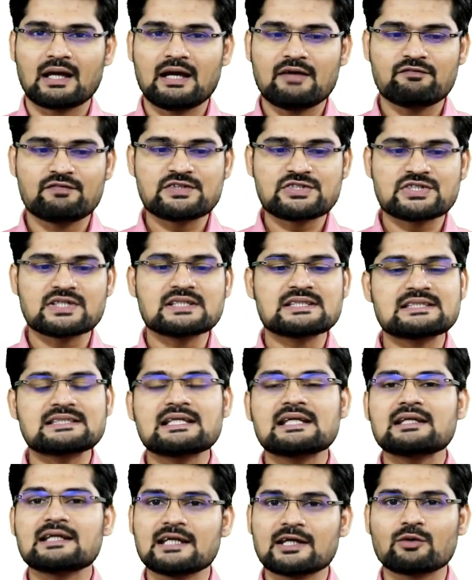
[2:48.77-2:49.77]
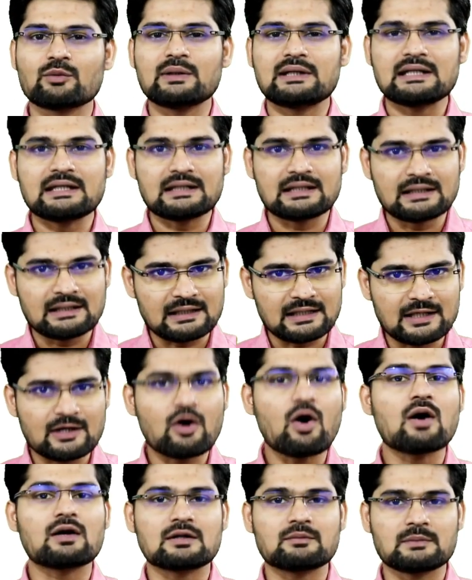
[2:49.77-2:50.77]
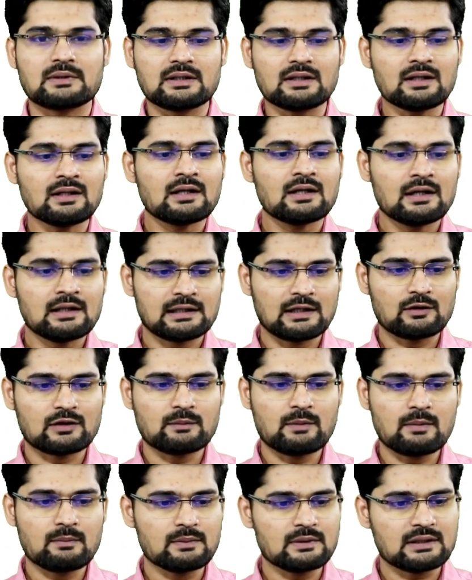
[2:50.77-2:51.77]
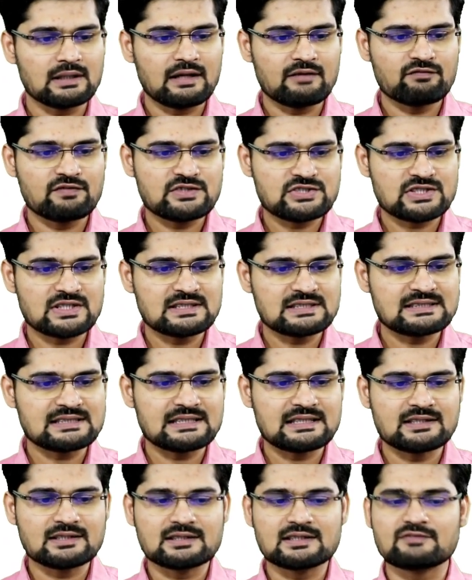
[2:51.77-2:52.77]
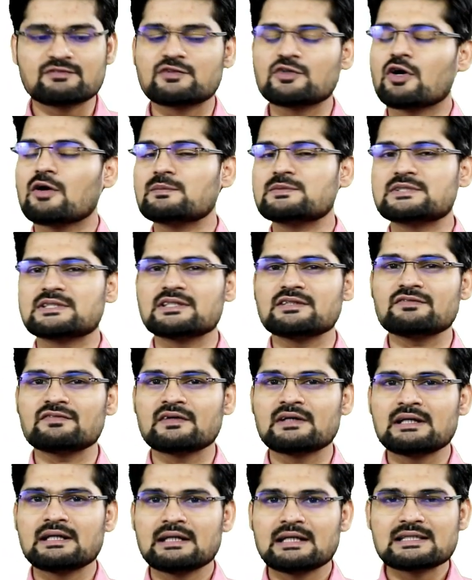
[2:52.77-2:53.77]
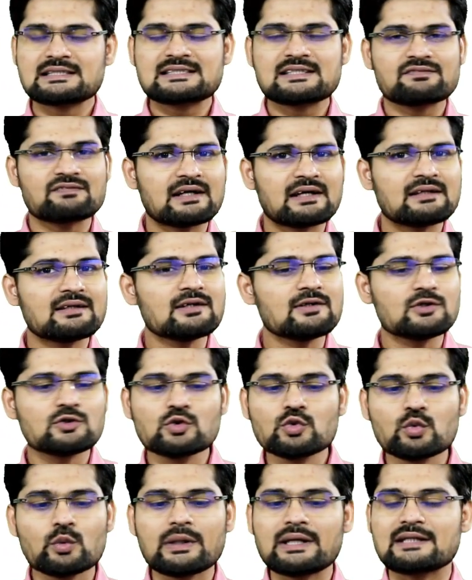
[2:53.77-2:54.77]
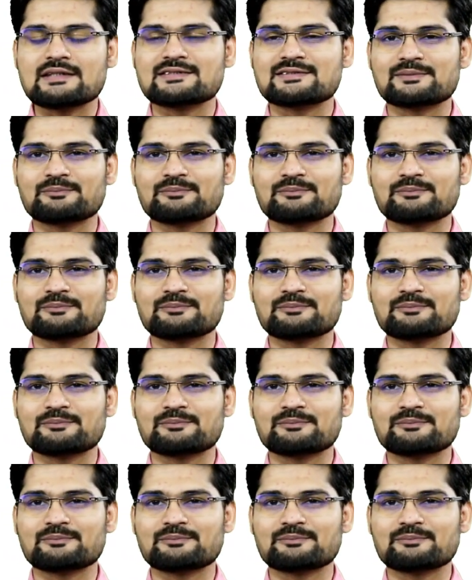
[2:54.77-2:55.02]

efficiency and equity in economy now remember efficiency here if you observe is defined in two ways.